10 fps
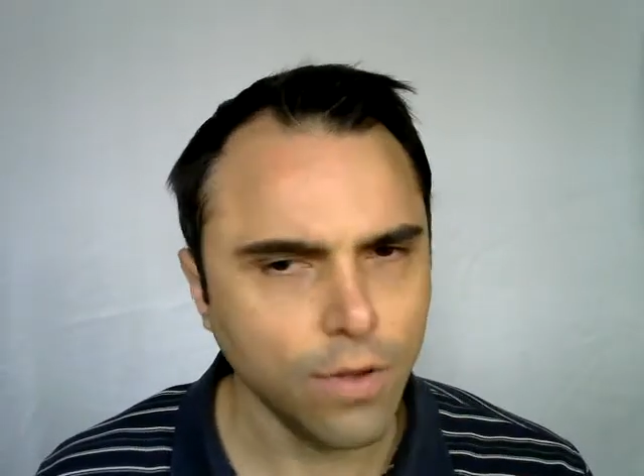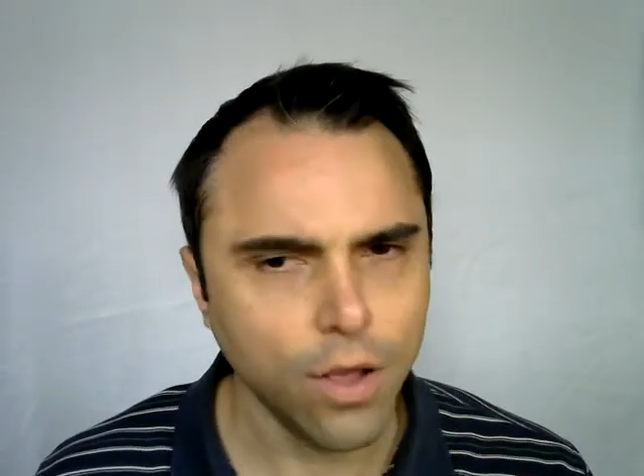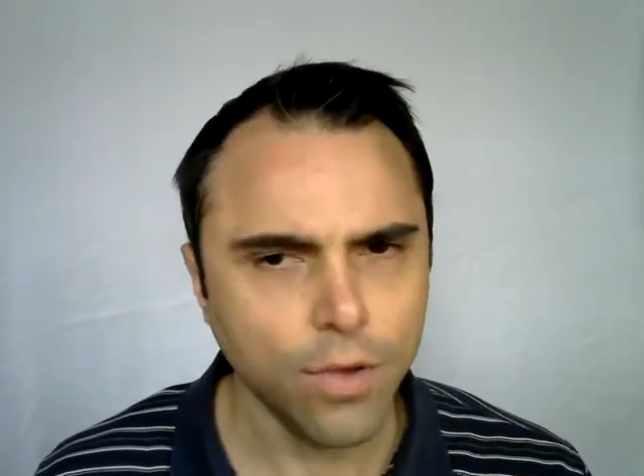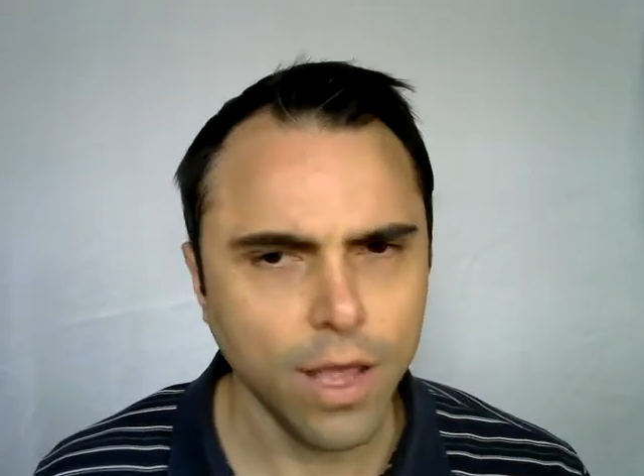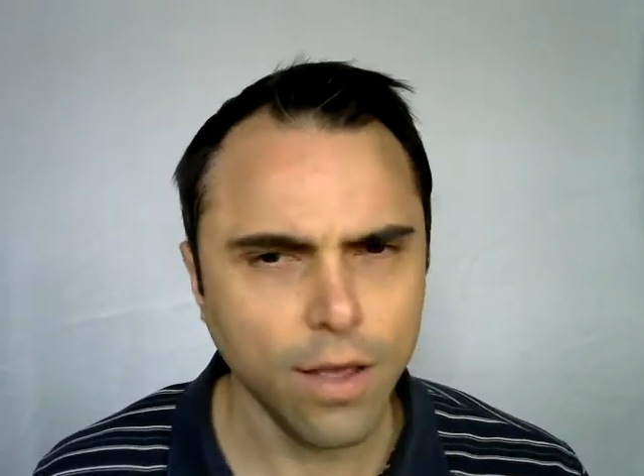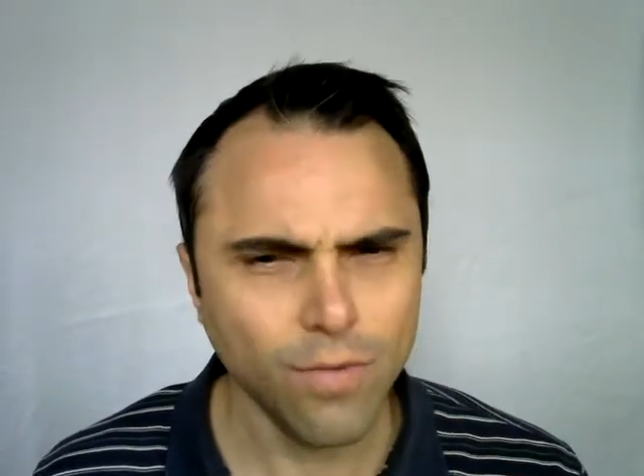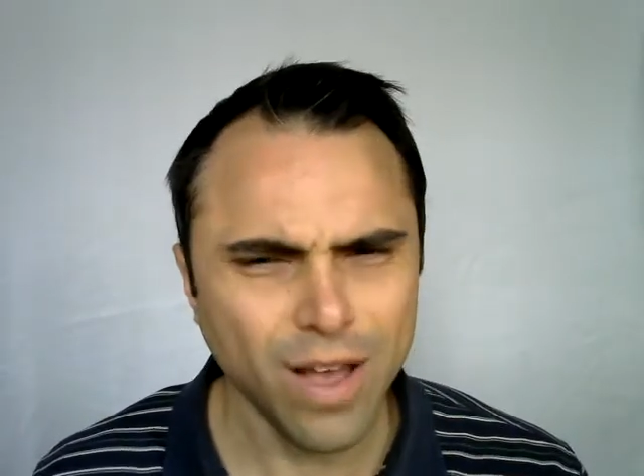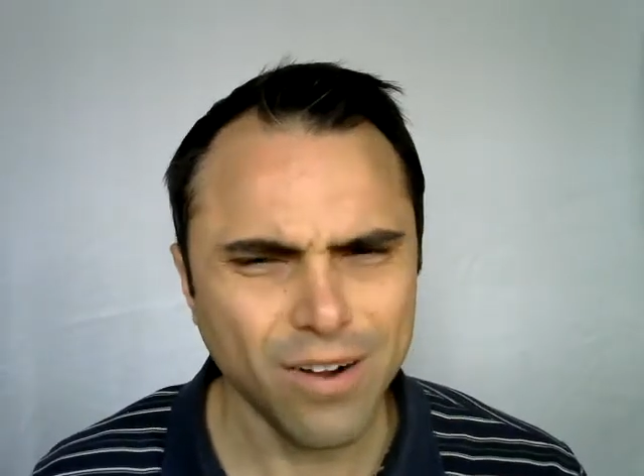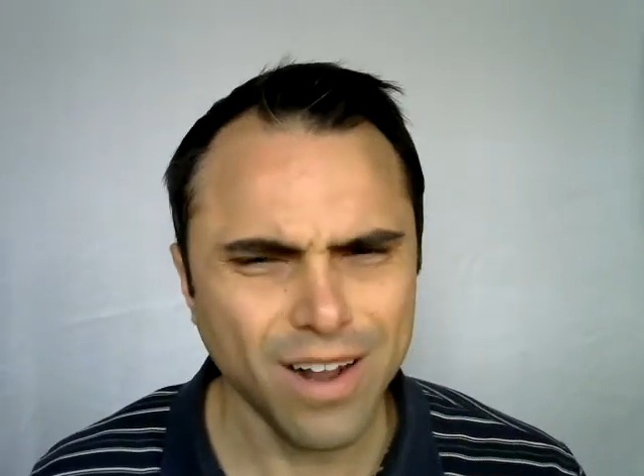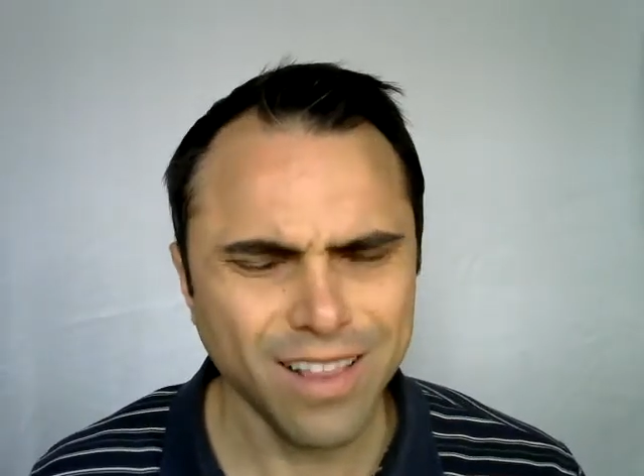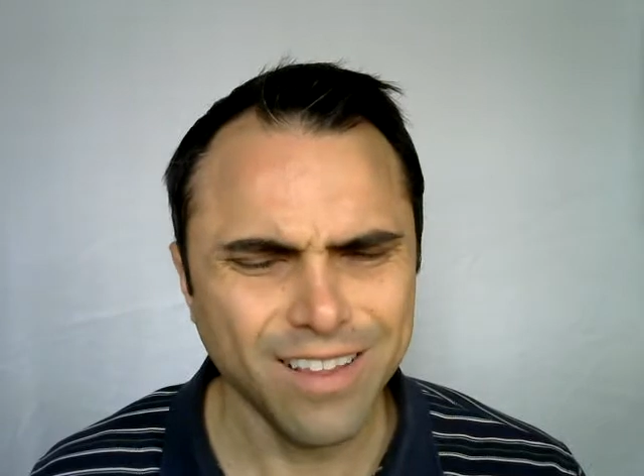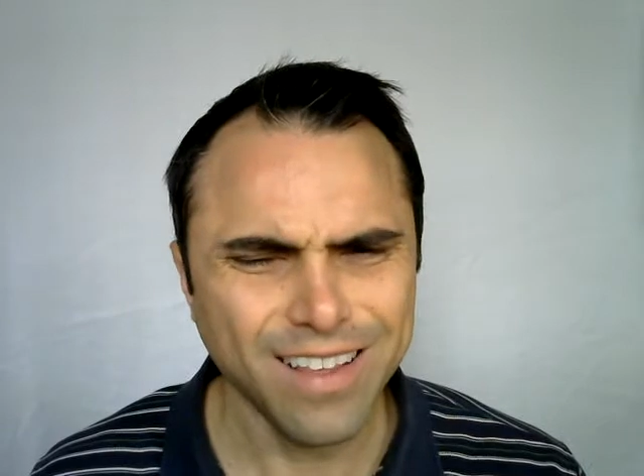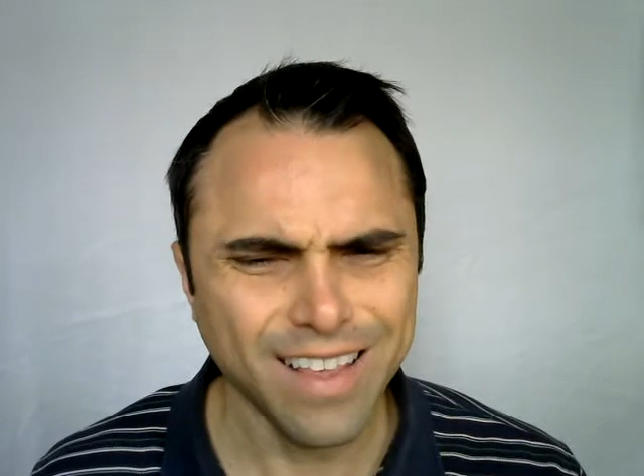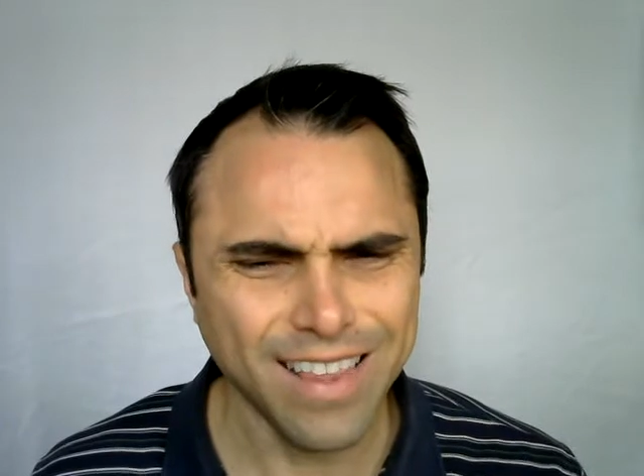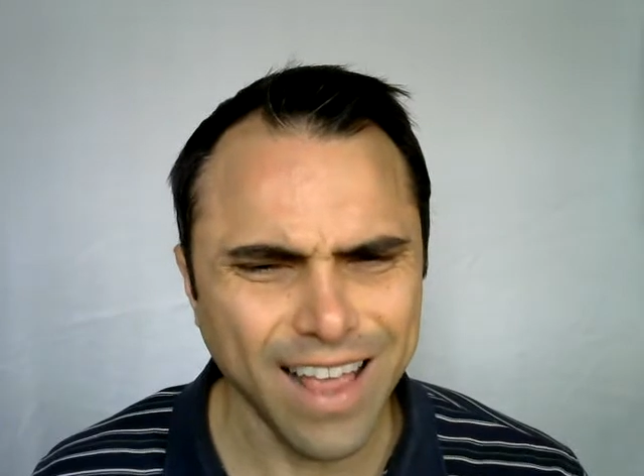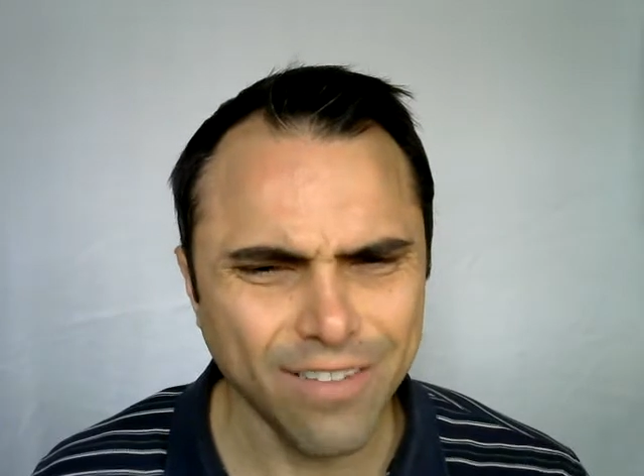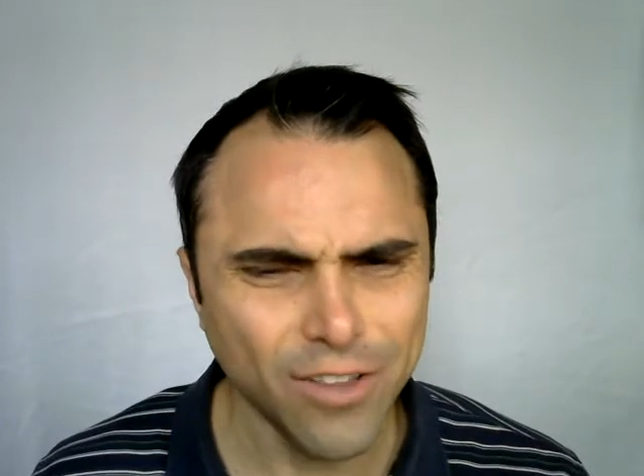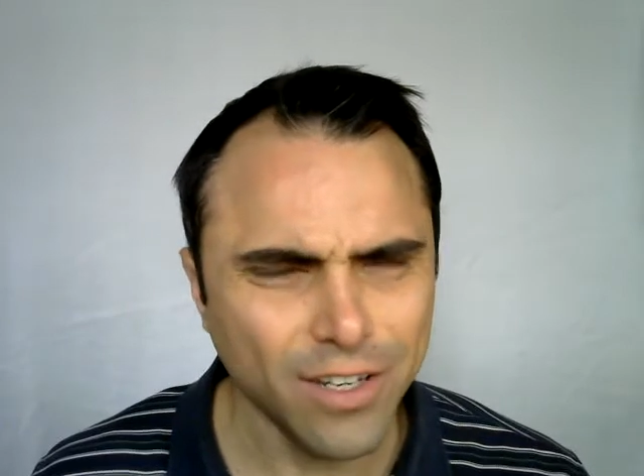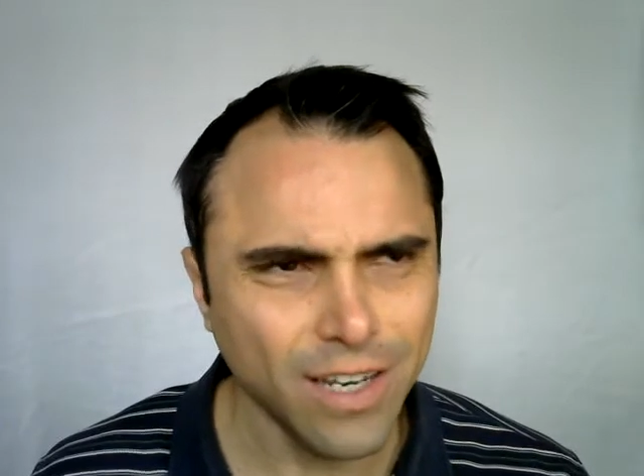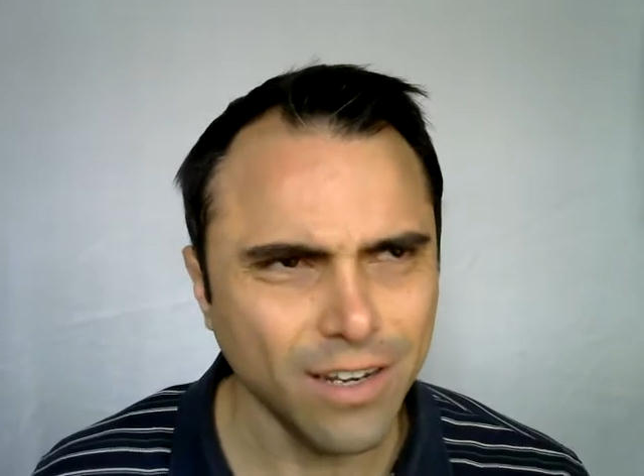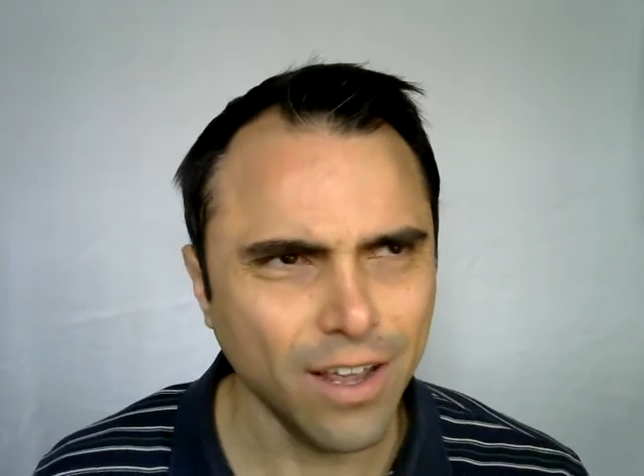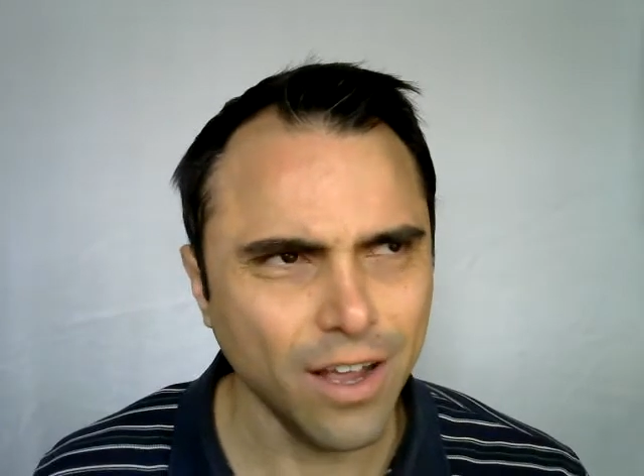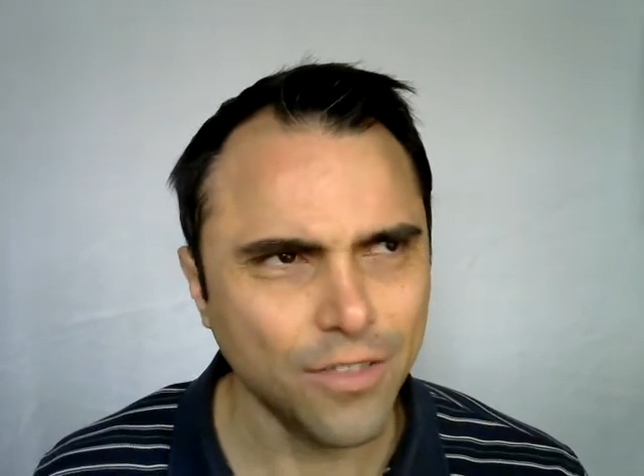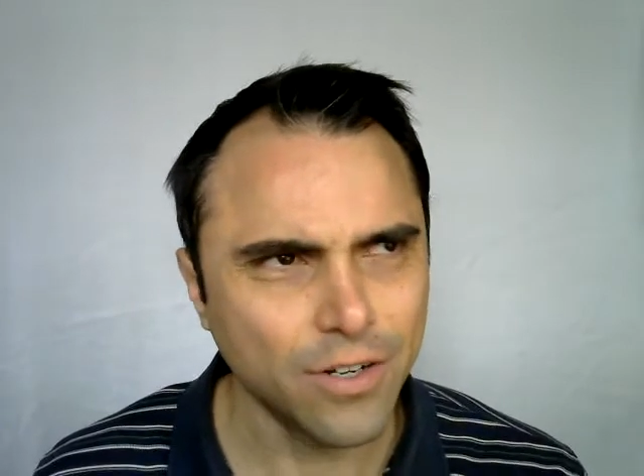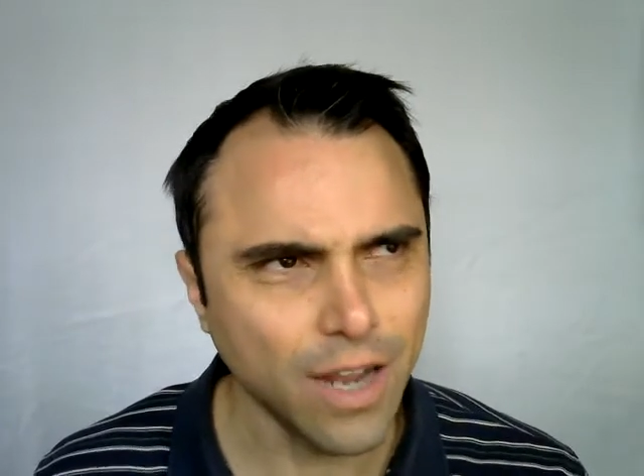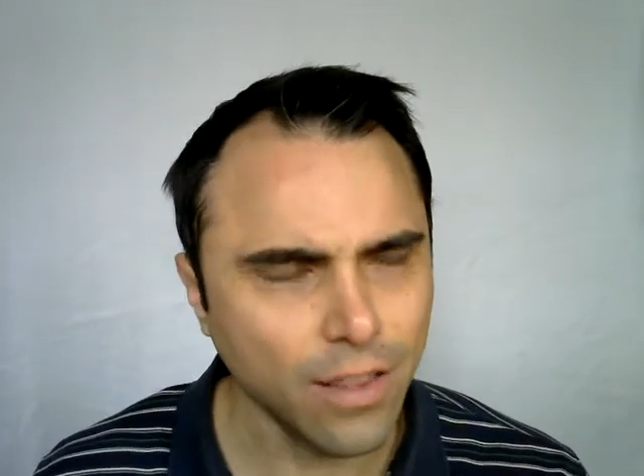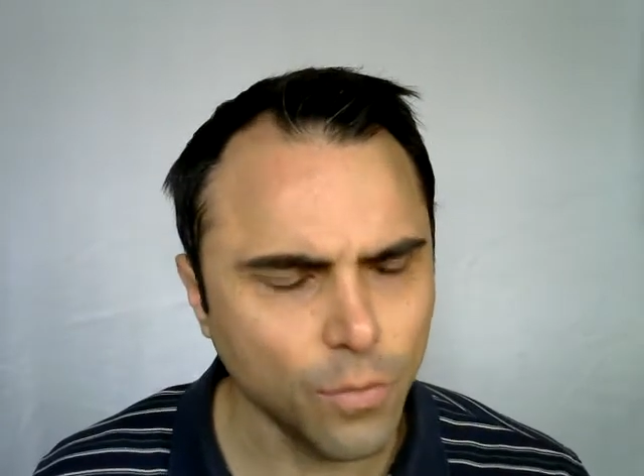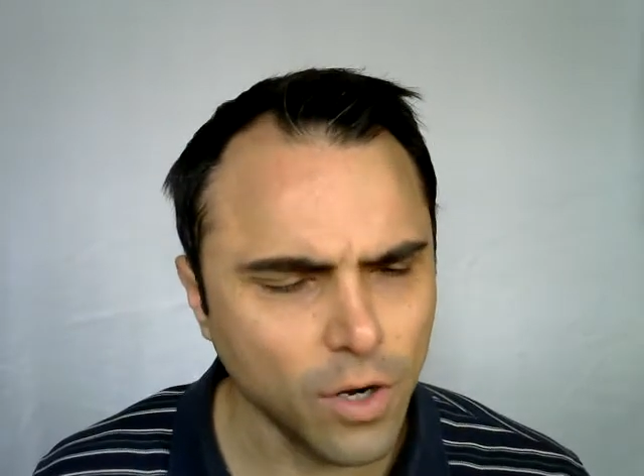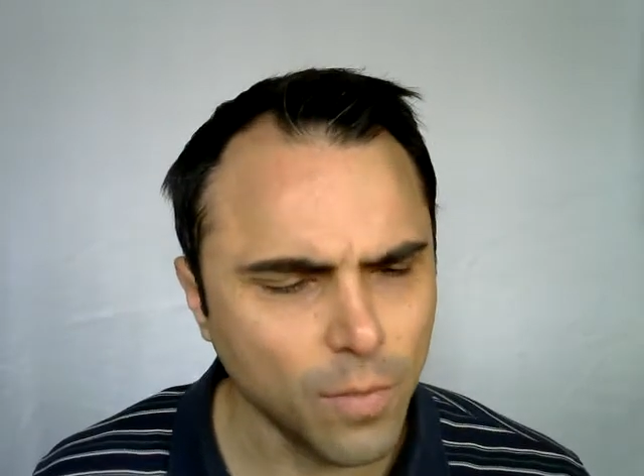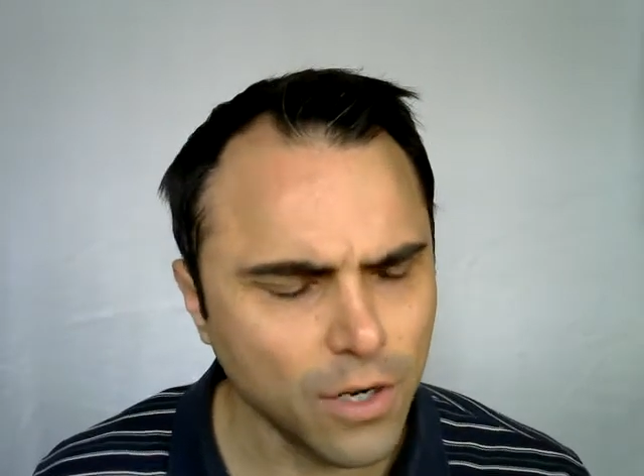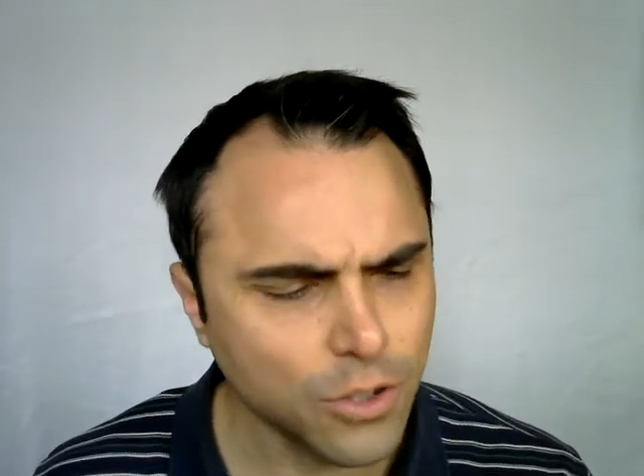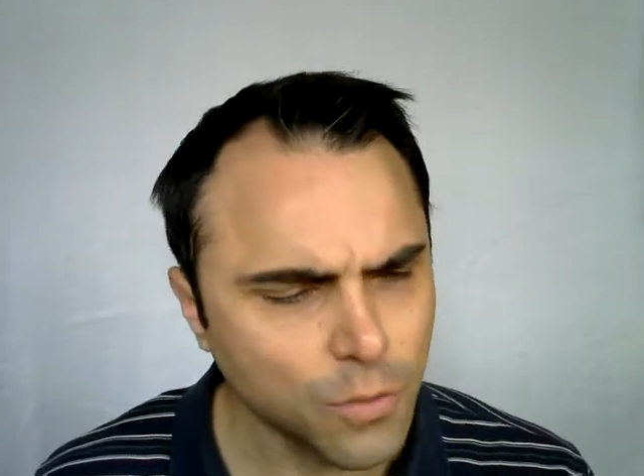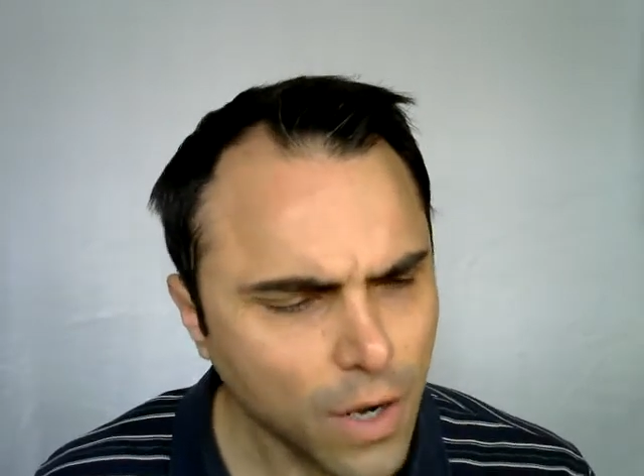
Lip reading: okay, why don't I I've looked into other tiling window managers.